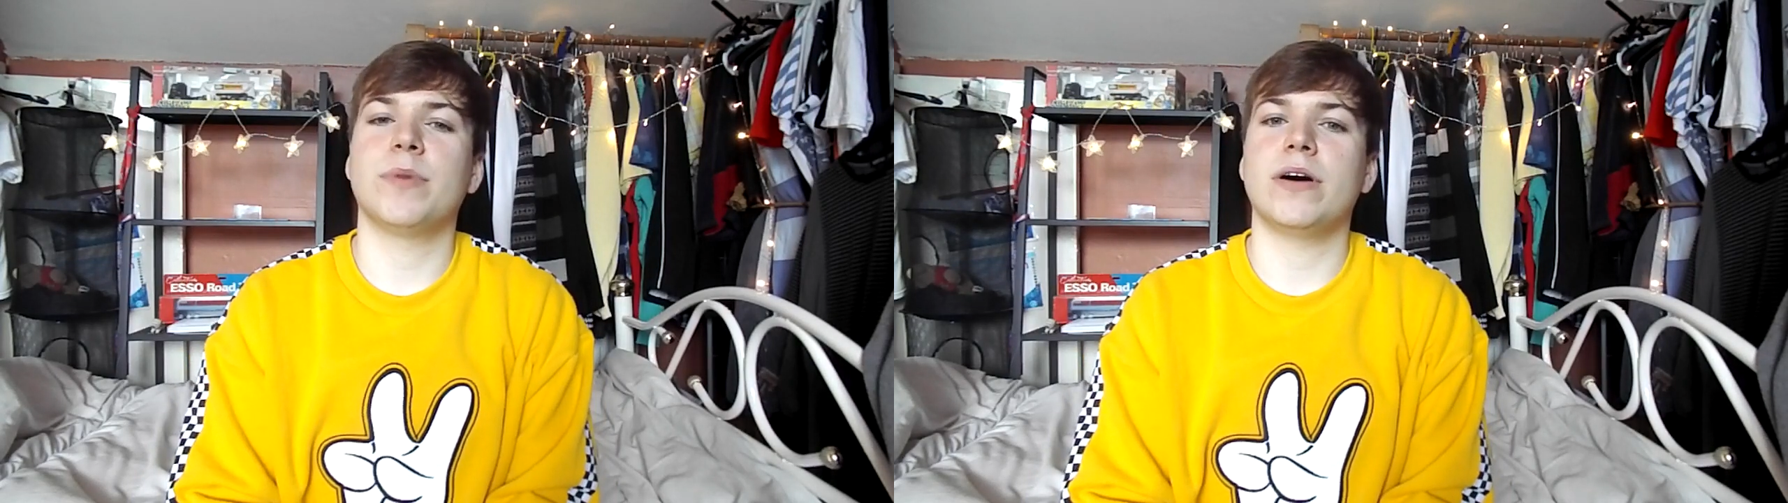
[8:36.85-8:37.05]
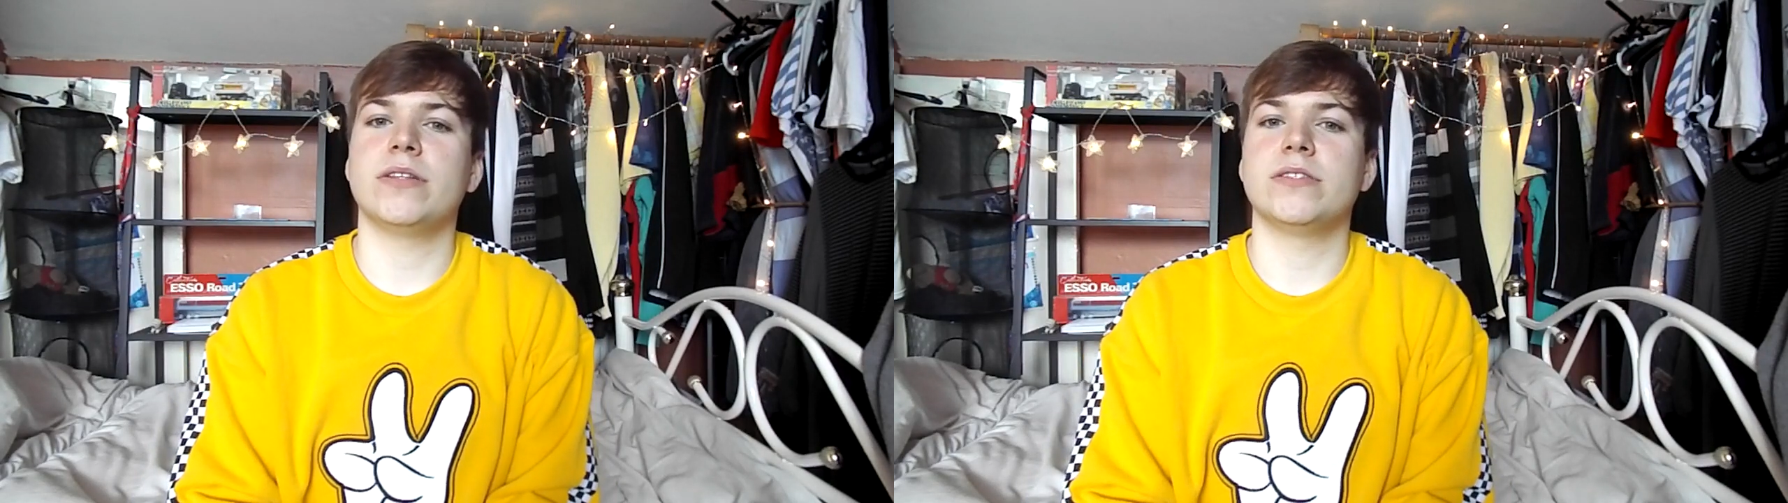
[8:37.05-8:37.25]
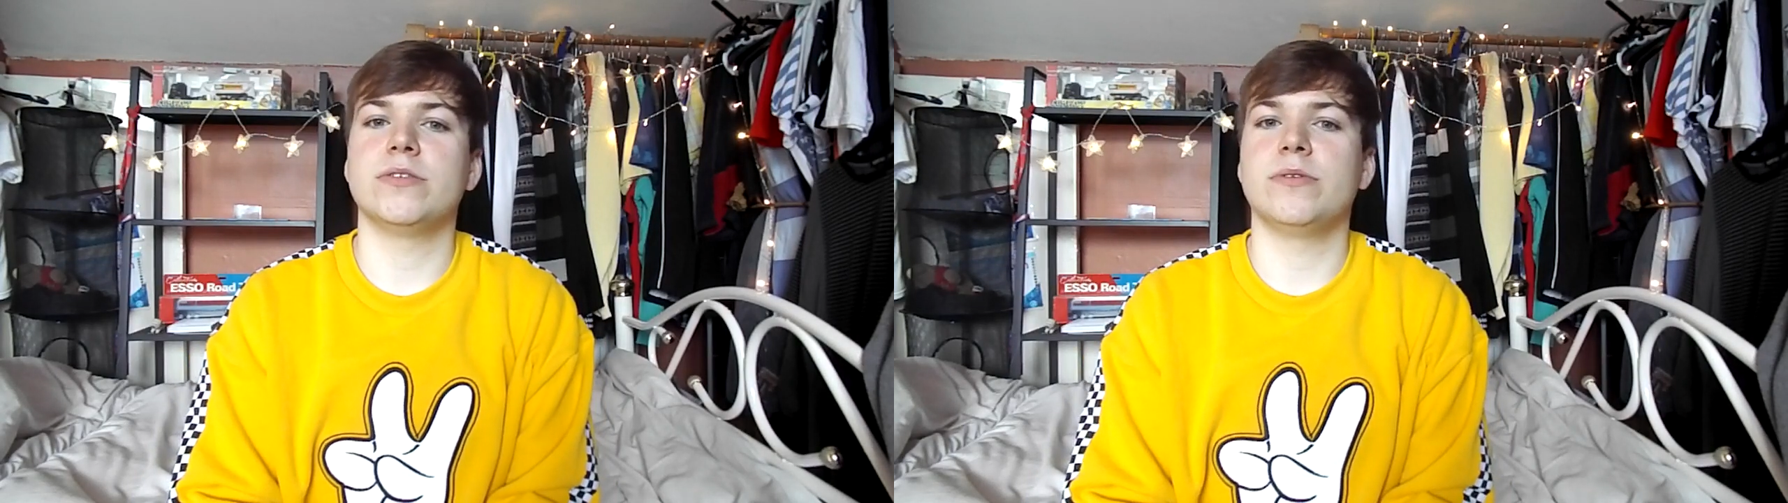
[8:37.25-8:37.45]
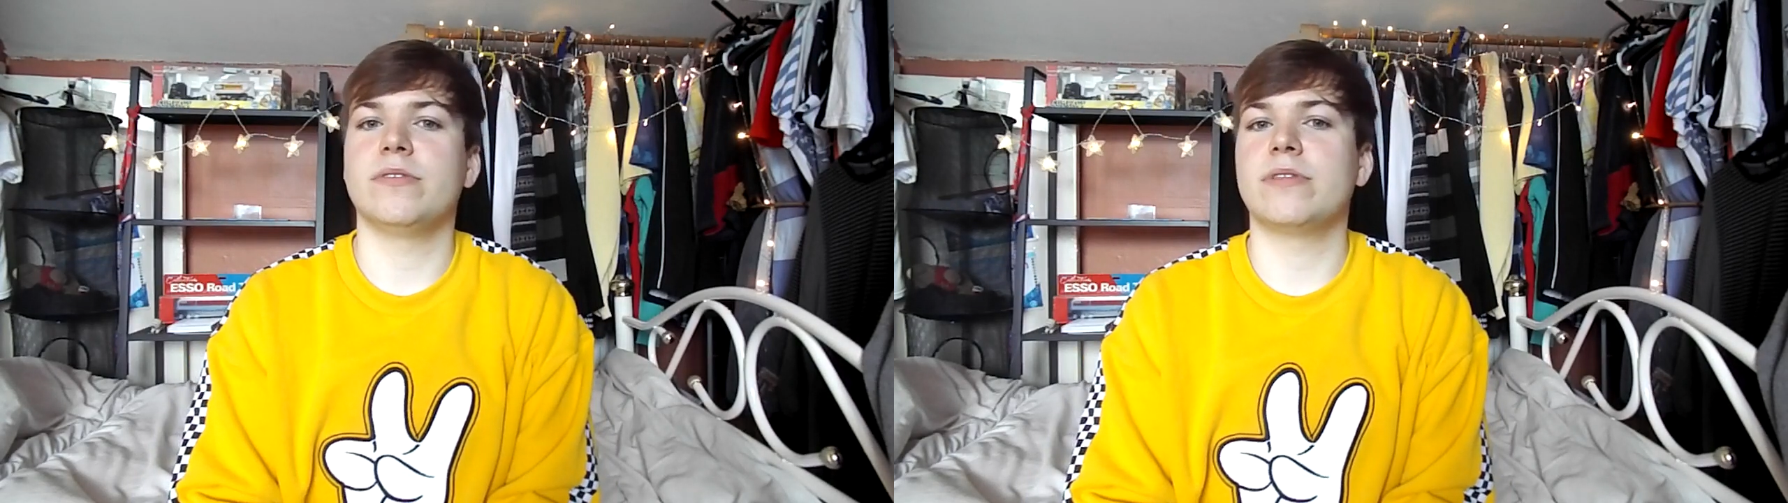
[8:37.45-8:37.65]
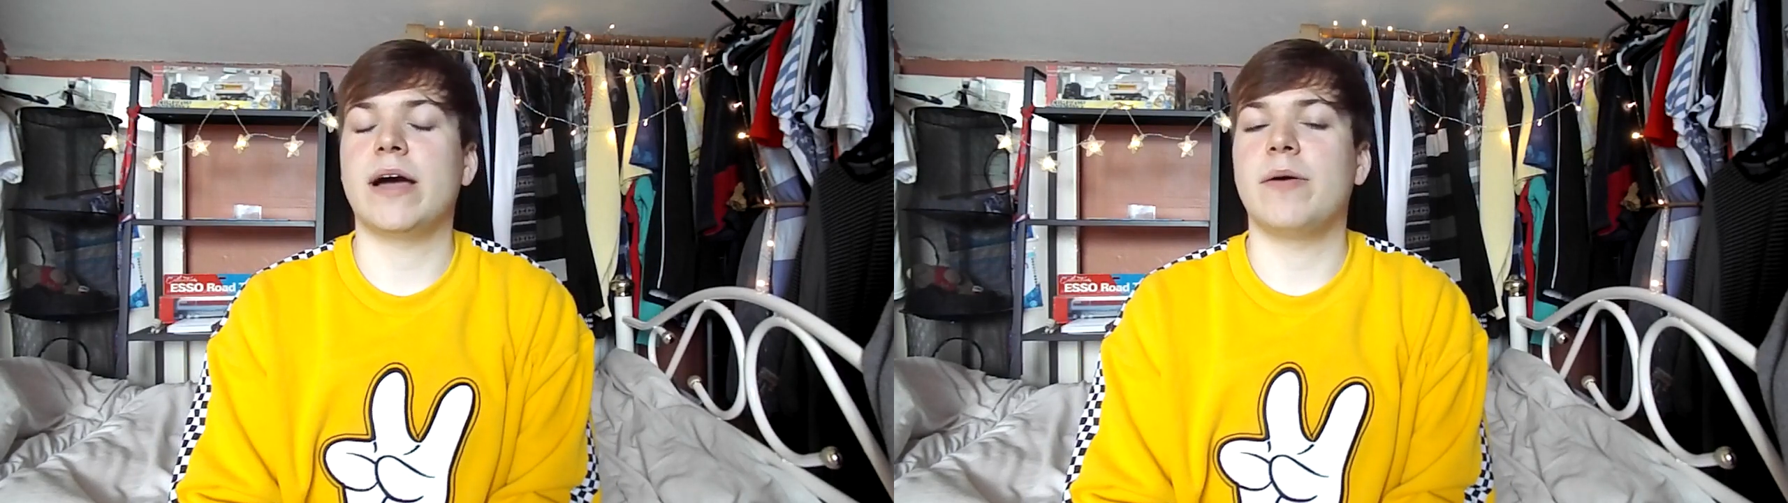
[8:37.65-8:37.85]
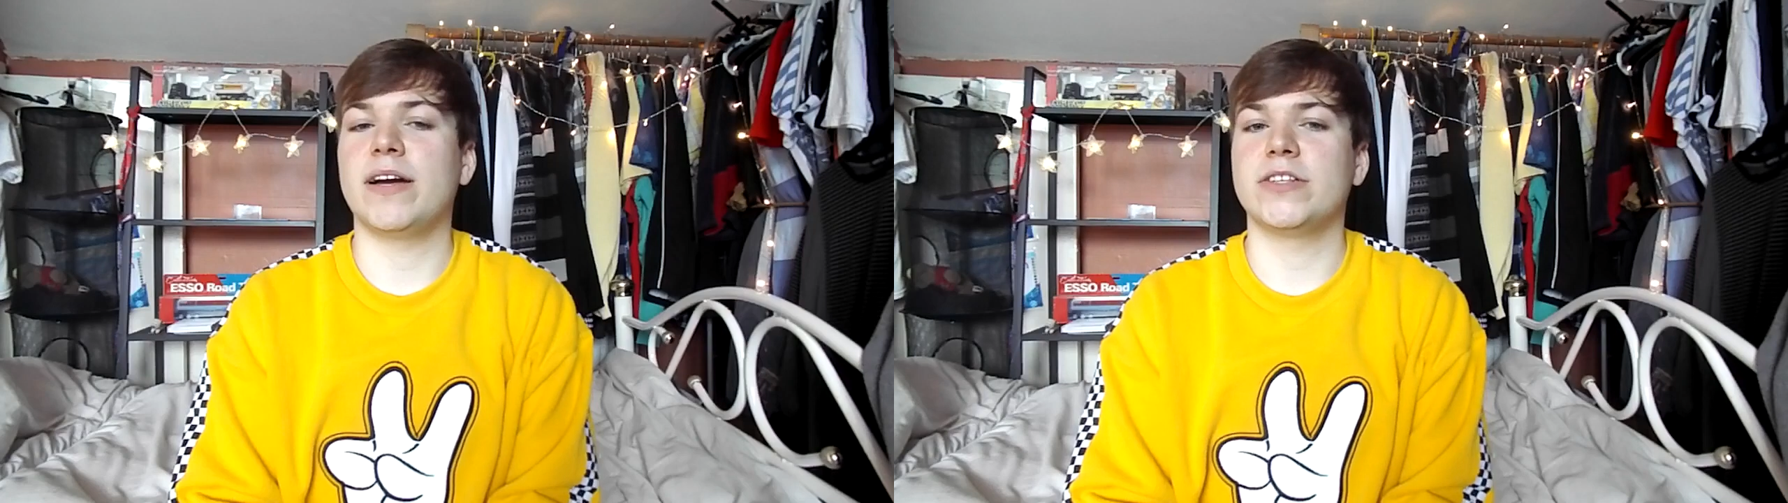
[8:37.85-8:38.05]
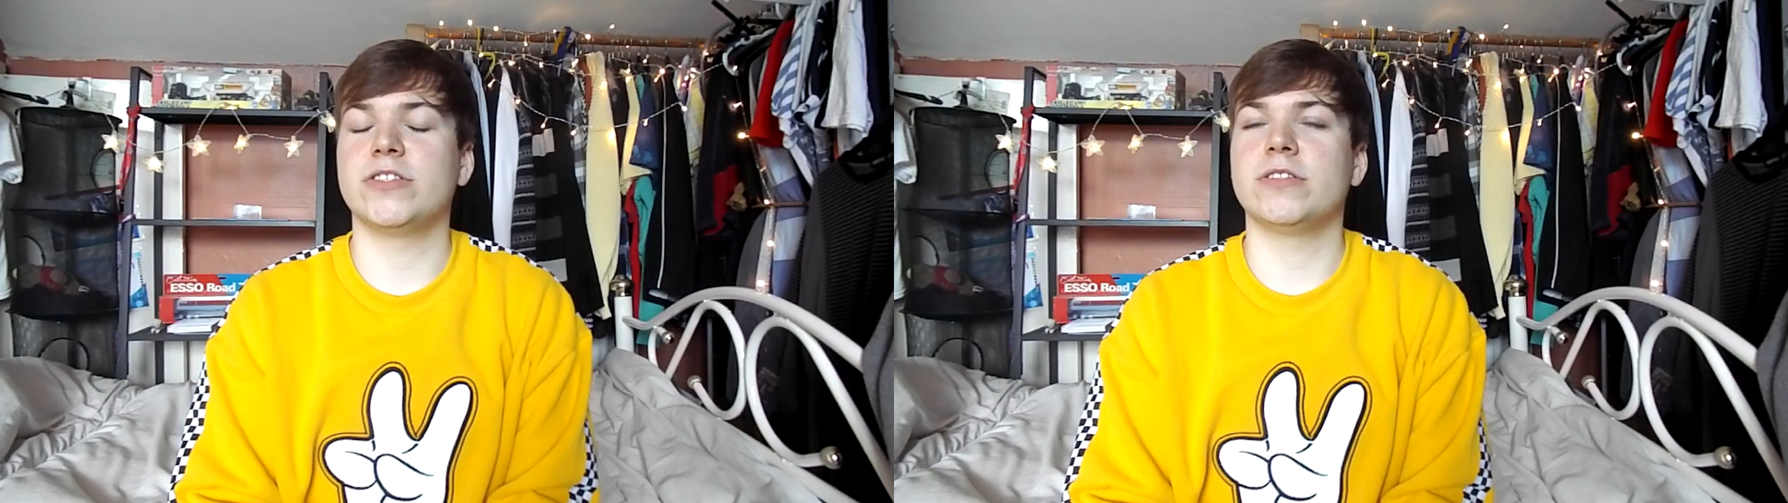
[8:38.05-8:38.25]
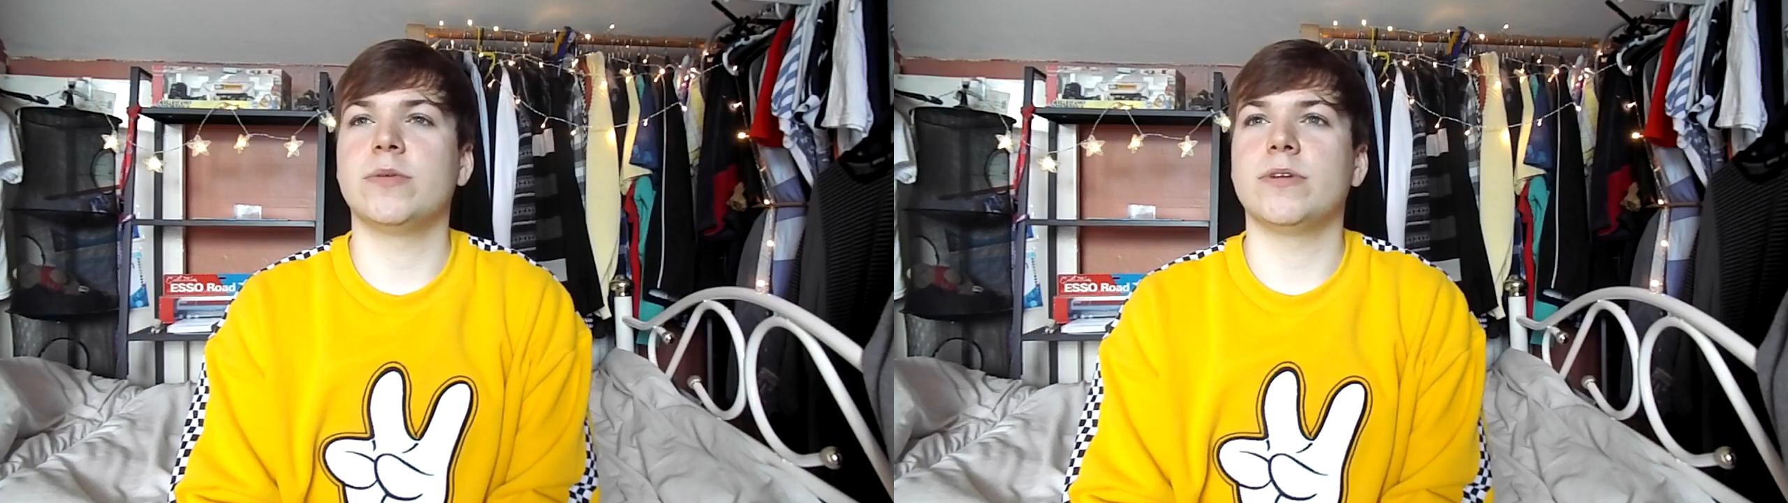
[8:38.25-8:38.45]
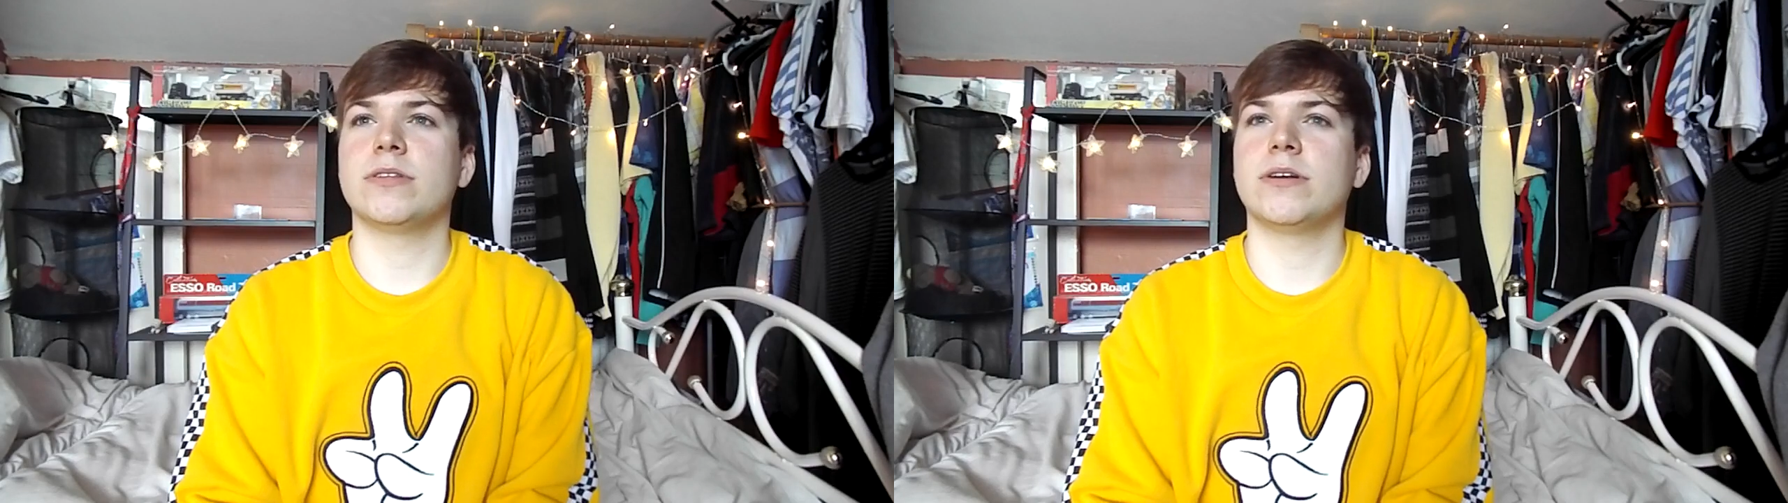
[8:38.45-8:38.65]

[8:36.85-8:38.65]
partly to do with how anxious I was,